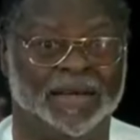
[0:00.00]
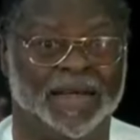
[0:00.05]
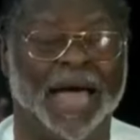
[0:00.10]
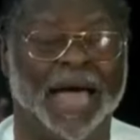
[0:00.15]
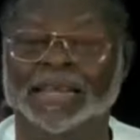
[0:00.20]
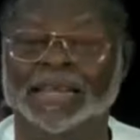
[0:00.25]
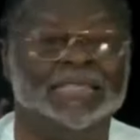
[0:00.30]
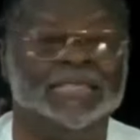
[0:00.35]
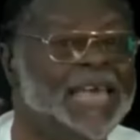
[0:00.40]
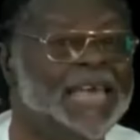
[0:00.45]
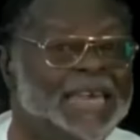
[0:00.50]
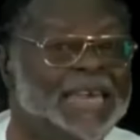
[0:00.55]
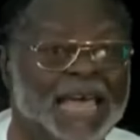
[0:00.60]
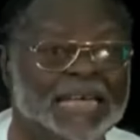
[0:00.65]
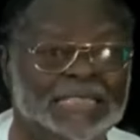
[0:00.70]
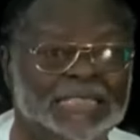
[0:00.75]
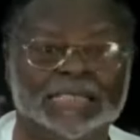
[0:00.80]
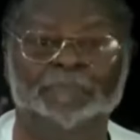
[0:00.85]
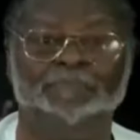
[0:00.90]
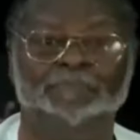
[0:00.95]
I didn't see any
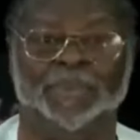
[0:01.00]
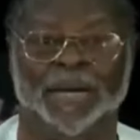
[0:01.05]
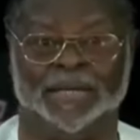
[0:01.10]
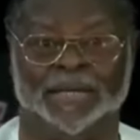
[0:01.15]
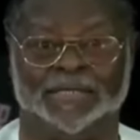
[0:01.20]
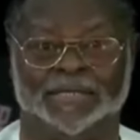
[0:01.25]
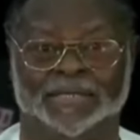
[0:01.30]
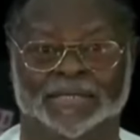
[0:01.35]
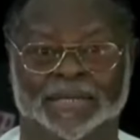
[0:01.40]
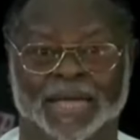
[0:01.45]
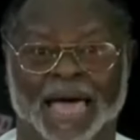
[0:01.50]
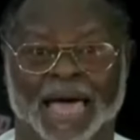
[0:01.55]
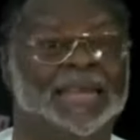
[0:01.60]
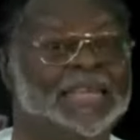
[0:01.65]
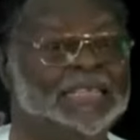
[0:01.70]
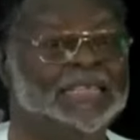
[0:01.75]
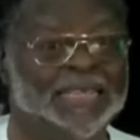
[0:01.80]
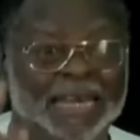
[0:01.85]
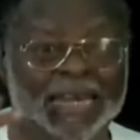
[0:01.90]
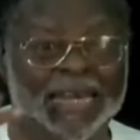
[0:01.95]
assemblies. I
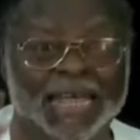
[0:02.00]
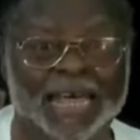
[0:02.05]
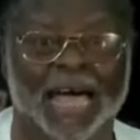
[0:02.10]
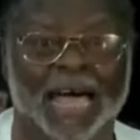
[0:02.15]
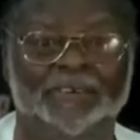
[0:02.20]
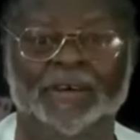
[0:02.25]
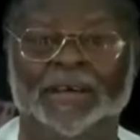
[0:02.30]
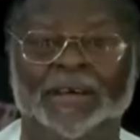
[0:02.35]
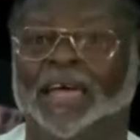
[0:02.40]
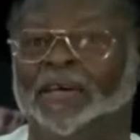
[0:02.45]
didn't see any gathering